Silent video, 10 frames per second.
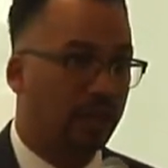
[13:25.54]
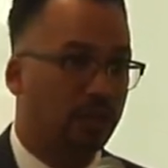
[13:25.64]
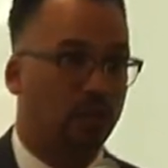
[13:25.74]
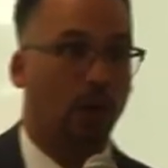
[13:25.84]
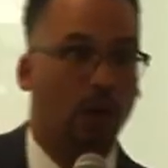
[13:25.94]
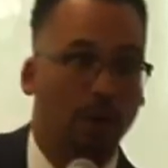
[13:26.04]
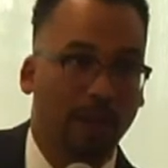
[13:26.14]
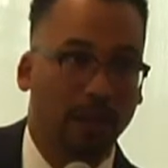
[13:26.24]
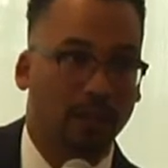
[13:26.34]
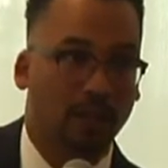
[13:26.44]
to talk
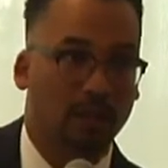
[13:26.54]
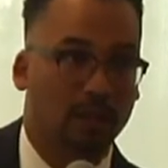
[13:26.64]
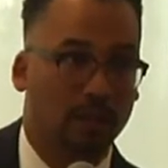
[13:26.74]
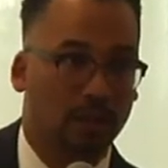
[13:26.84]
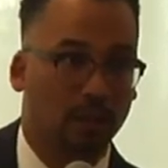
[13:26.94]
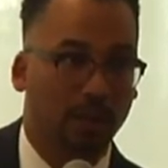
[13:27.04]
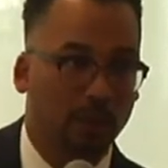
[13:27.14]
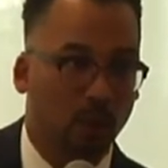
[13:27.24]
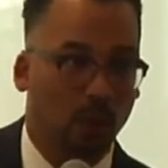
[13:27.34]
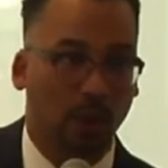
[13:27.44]
about these
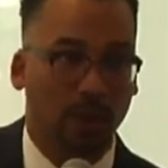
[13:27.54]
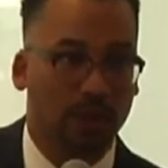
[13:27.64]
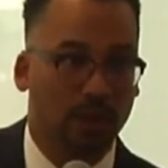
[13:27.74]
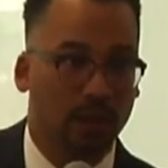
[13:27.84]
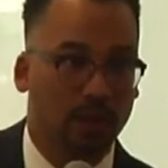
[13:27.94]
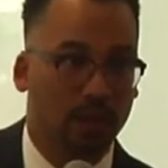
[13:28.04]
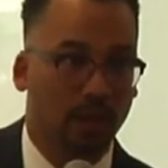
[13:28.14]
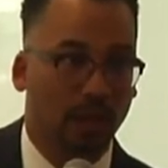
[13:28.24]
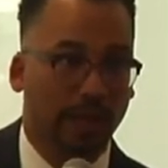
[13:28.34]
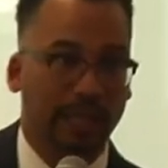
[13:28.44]
cryptocurrencies.
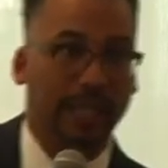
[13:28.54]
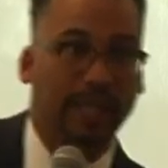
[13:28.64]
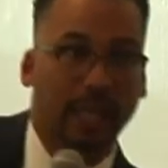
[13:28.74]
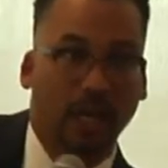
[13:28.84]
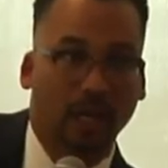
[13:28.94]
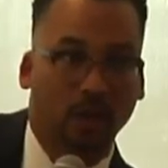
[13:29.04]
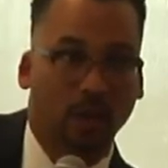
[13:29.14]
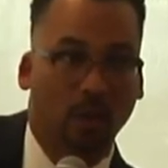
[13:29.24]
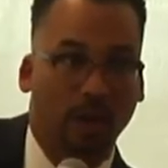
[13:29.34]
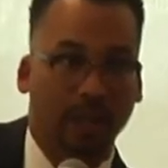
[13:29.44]
They get out here on
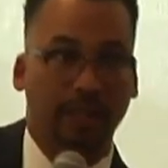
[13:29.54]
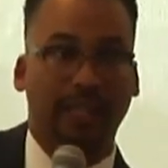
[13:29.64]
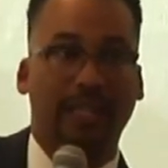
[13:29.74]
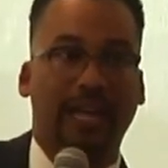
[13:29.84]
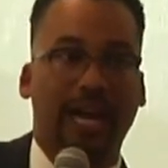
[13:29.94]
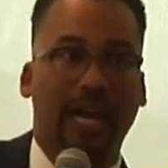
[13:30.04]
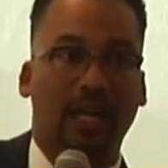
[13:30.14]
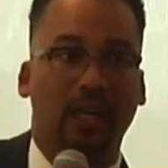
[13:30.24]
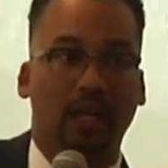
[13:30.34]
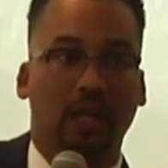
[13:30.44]
the market, they get
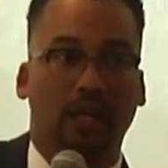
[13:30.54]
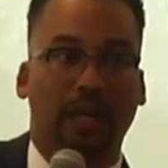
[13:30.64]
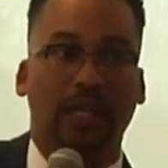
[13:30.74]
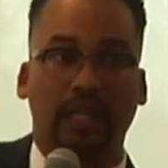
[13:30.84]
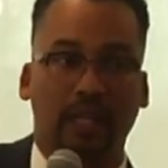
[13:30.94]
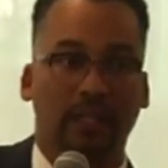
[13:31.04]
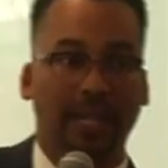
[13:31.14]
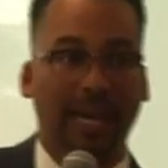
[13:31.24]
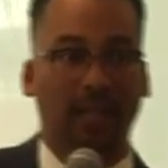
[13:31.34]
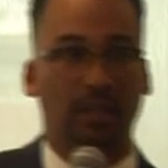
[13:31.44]
hot, and then it
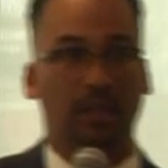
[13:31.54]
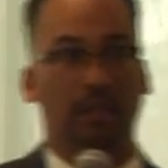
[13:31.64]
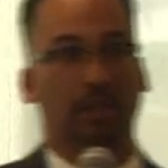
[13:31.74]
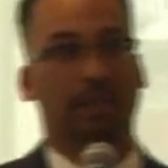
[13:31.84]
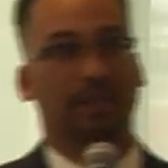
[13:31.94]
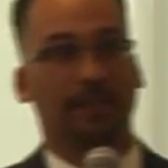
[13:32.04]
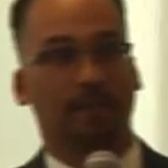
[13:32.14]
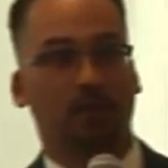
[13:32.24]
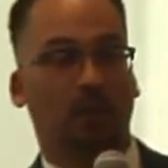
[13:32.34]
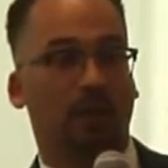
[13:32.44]
tanks.
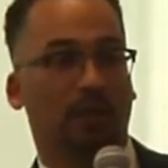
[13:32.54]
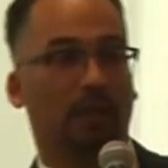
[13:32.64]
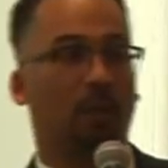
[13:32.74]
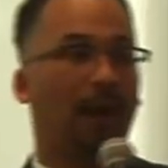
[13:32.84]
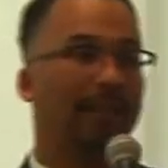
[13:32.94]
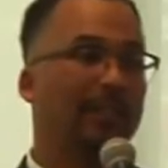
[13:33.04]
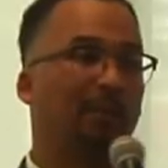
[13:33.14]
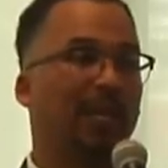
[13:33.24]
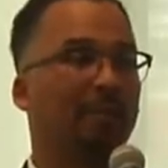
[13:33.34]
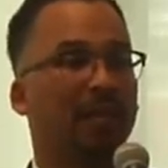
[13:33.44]
So the market's
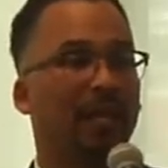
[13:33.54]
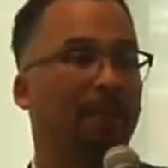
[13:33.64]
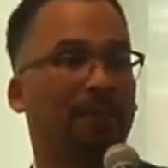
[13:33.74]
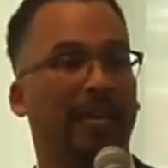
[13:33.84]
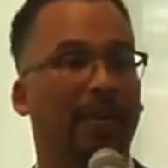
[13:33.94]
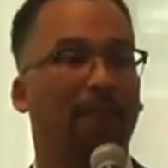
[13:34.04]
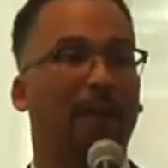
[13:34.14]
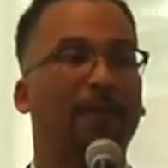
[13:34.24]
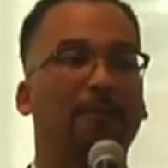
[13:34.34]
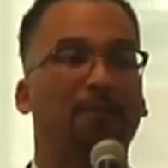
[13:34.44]
being manipulated by
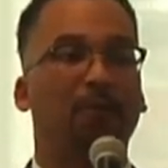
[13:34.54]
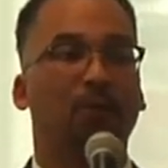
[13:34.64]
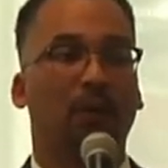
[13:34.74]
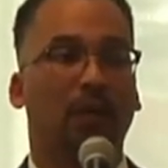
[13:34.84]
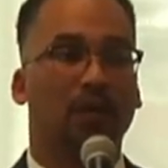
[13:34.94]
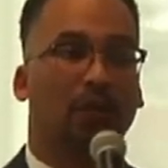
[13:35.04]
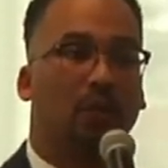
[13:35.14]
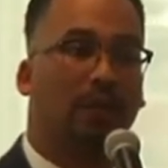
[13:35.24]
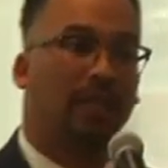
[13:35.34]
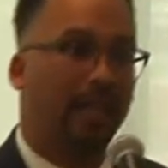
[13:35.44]
people who are
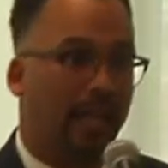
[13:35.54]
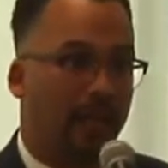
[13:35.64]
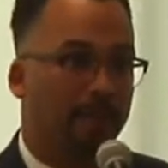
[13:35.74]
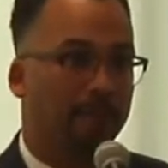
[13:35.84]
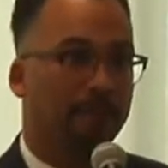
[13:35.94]
controlling the game,